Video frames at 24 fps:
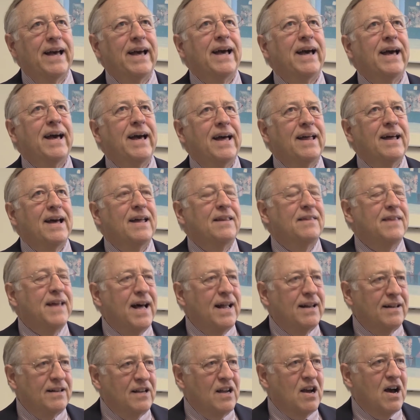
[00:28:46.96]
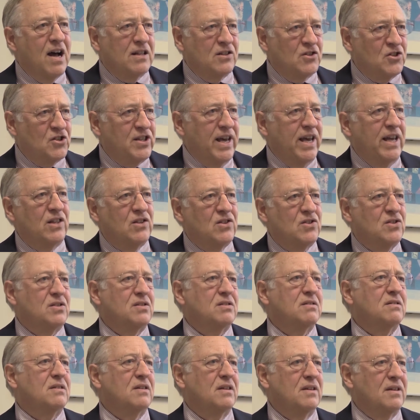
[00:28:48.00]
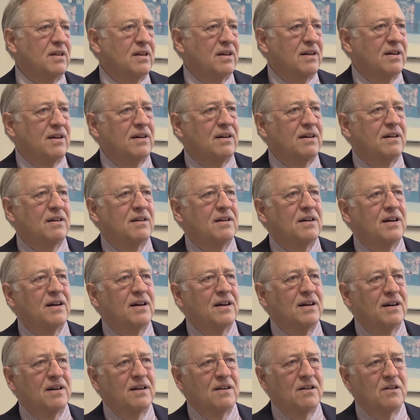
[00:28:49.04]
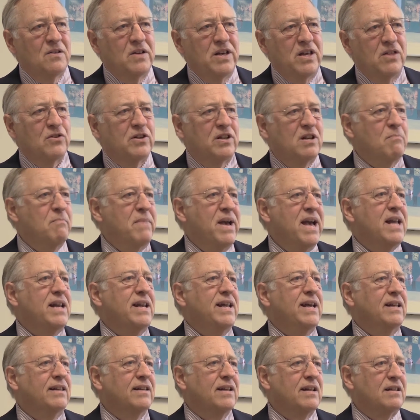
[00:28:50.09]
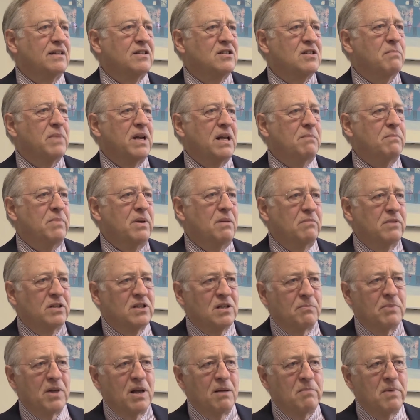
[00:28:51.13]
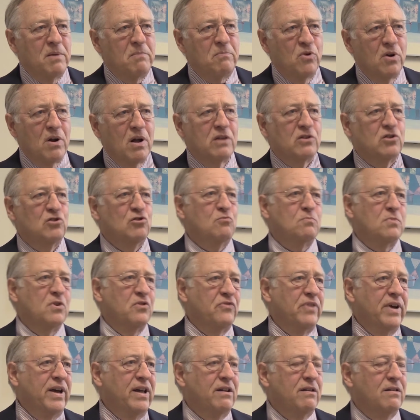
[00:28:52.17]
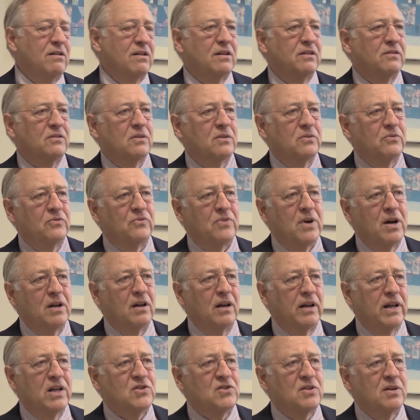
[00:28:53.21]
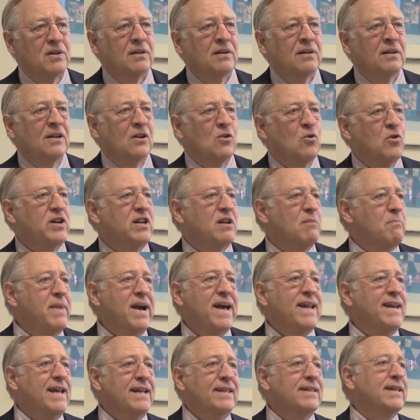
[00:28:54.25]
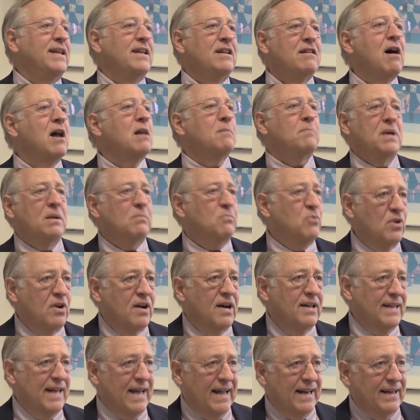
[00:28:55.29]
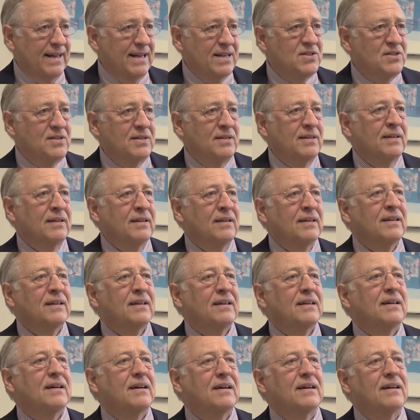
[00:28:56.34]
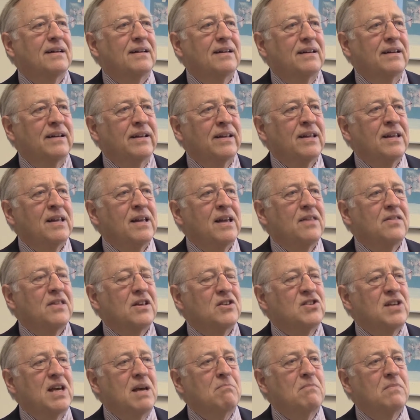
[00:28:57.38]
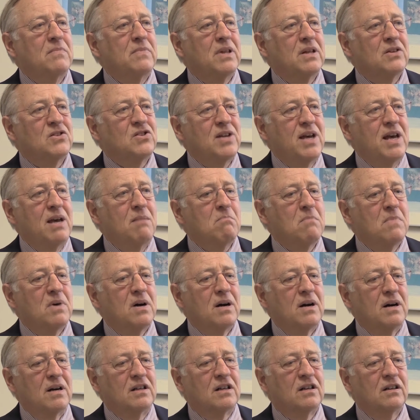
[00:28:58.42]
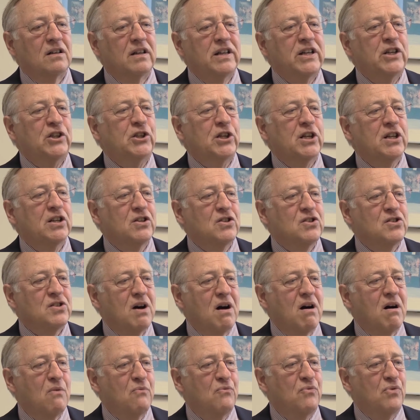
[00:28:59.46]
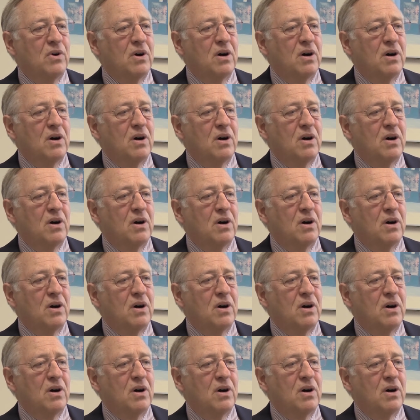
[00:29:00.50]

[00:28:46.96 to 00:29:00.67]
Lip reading: And that got states either demanding that something be put on Superfund list, or demanding that it not be put on that list. The same collisions of